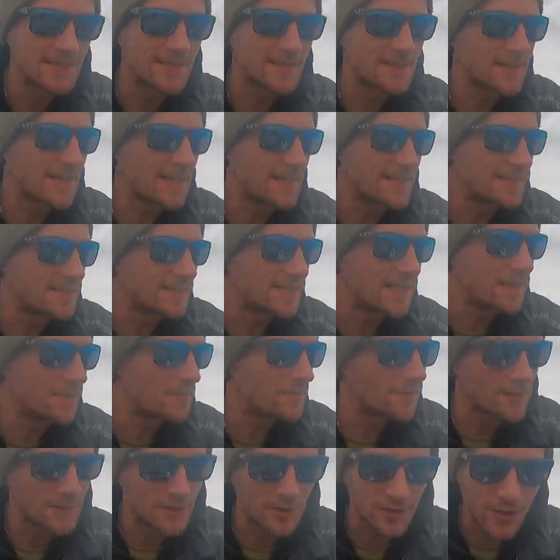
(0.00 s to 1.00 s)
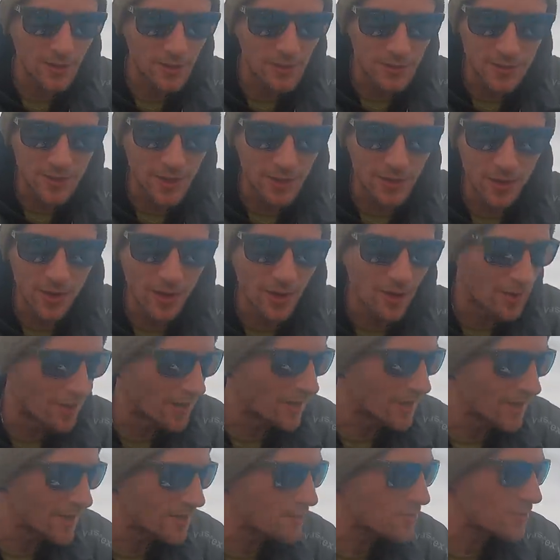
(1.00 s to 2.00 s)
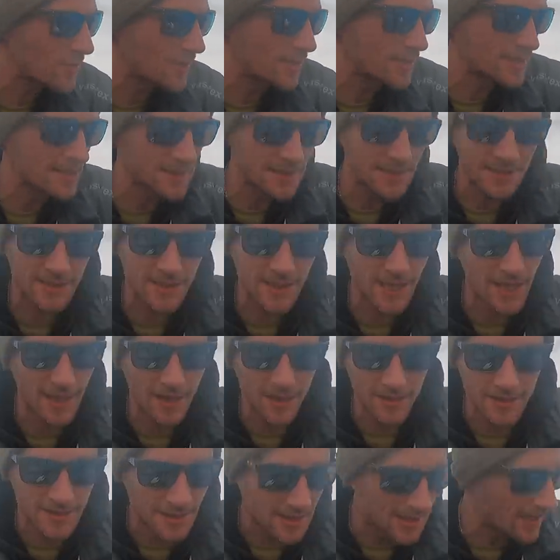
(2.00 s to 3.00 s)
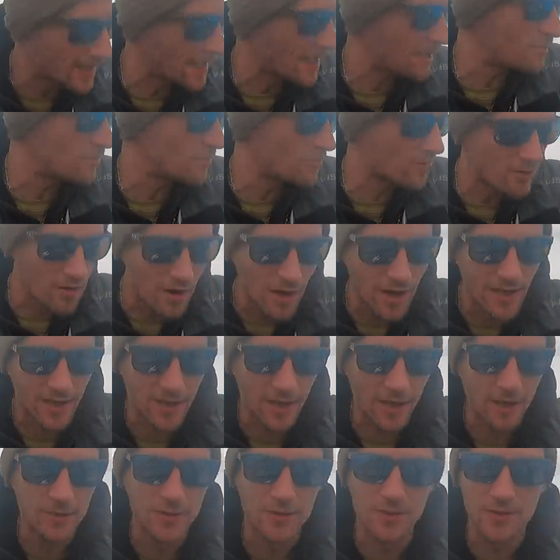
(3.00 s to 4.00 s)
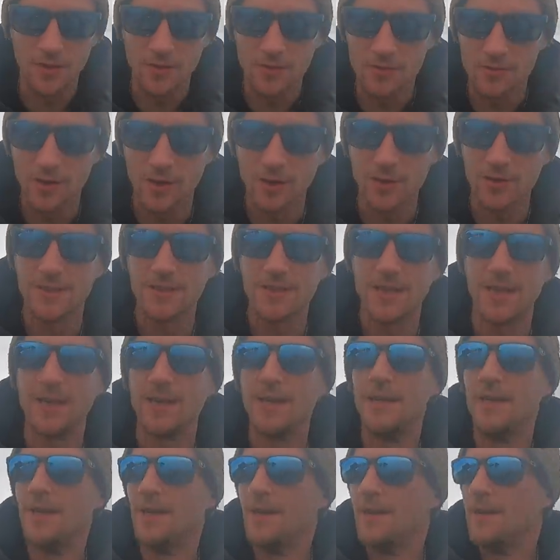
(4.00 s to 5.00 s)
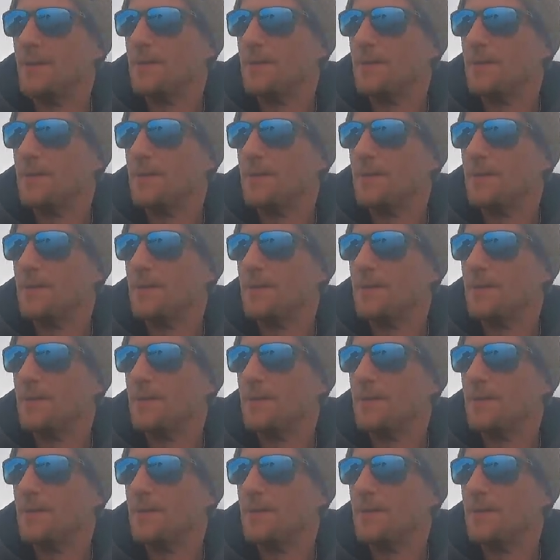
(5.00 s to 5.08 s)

It stayed deep for so, so long. I literally didn't see it until it came right close to the rocks there.